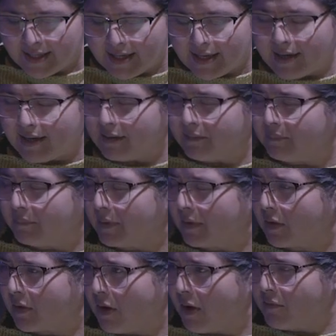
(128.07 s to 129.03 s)

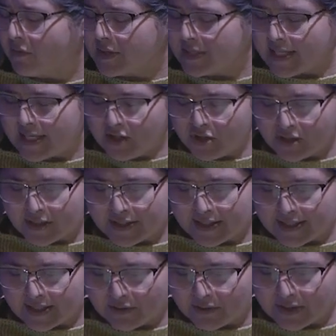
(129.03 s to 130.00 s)
a conversation
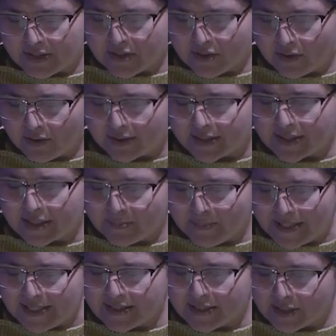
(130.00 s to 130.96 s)
series called The
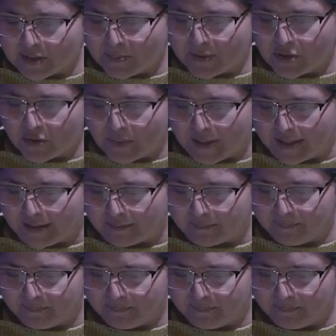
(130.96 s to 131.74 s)
Spaces Between,